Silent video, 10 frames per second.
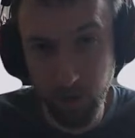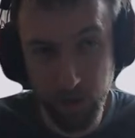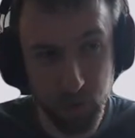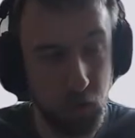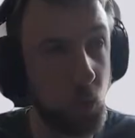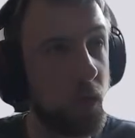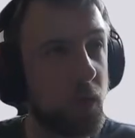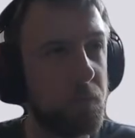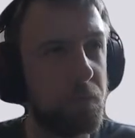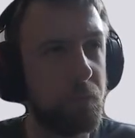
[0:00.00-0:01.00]
actually
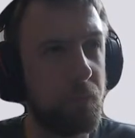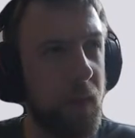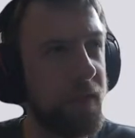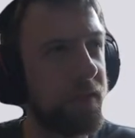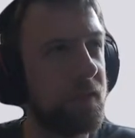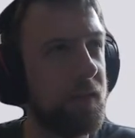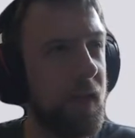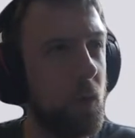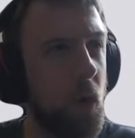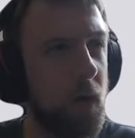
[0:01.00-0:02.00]
worked basically
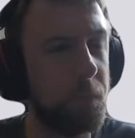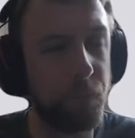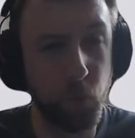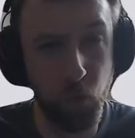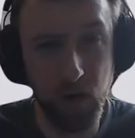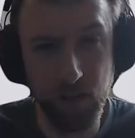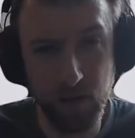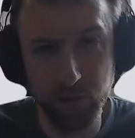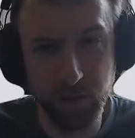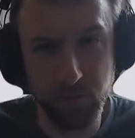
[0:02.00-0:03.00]
day one, right? Like I
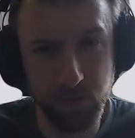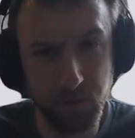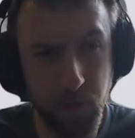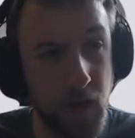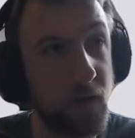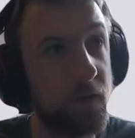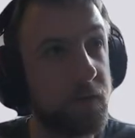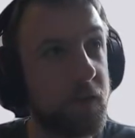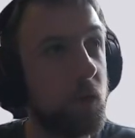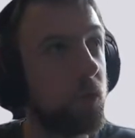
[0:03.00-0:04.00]
was able to compile
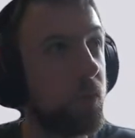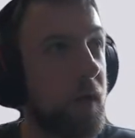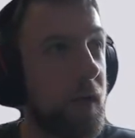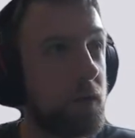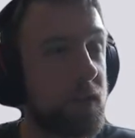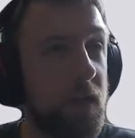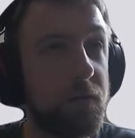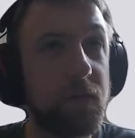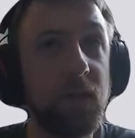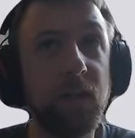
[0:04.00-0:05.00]
the old breakout
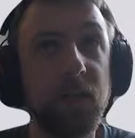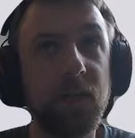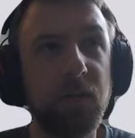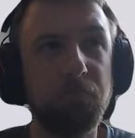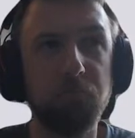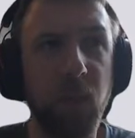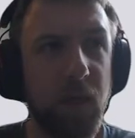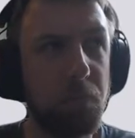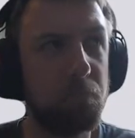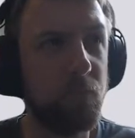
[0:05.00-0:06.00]
stuff like
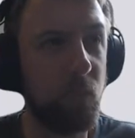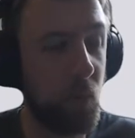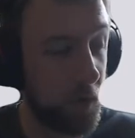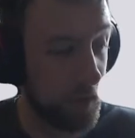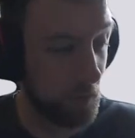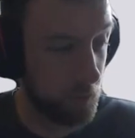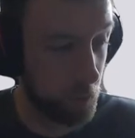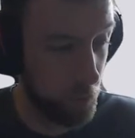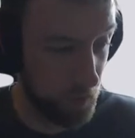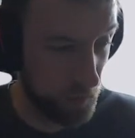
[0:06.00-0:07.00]
pretty
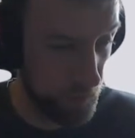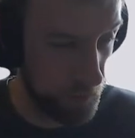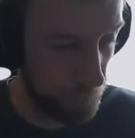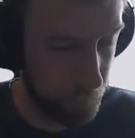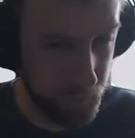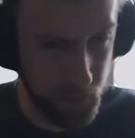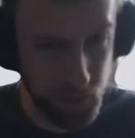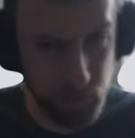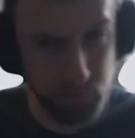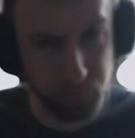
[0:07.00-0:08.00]
quickly.
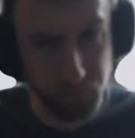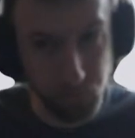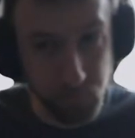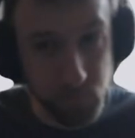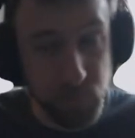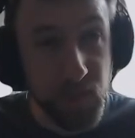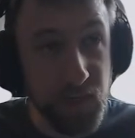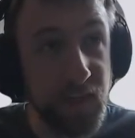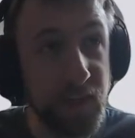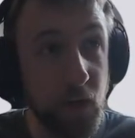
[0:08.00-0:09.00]

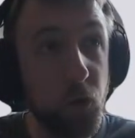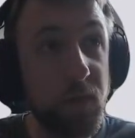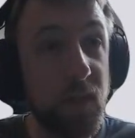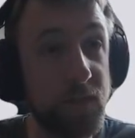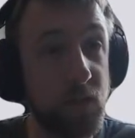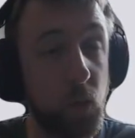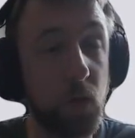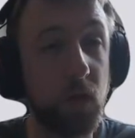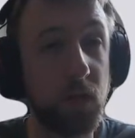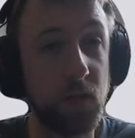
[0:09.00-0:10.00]
Getting OBS to
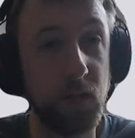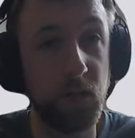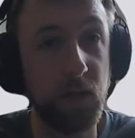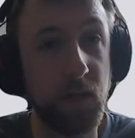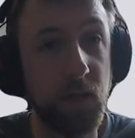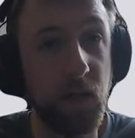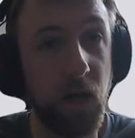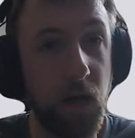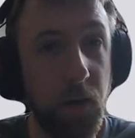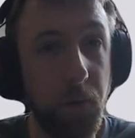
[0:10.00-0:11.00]
work
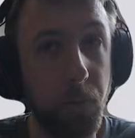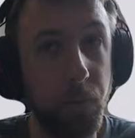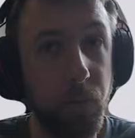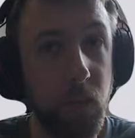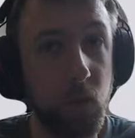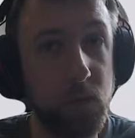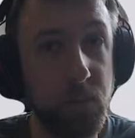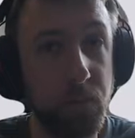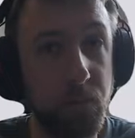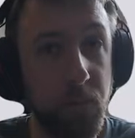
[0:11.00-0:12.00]
was a
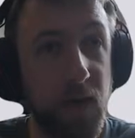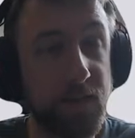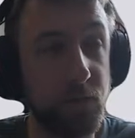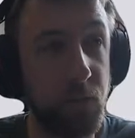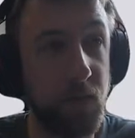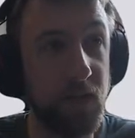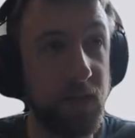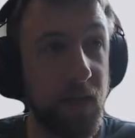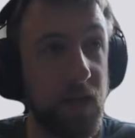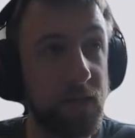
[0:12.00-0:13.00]
massive pain in
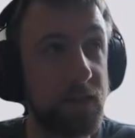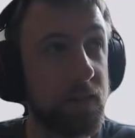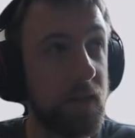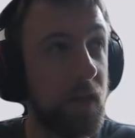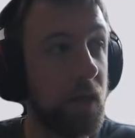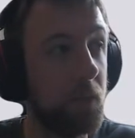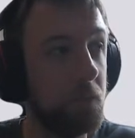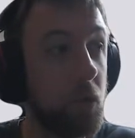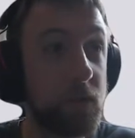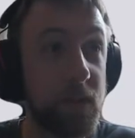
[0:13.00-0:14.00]
the ass,
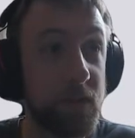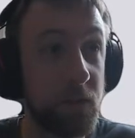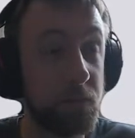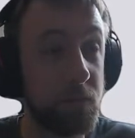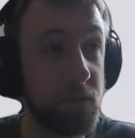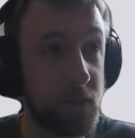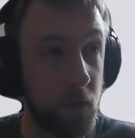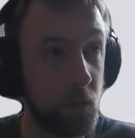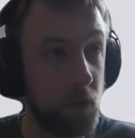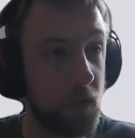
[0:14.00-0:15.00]
mostly because I'm
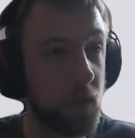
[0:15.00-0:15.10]
stubborn.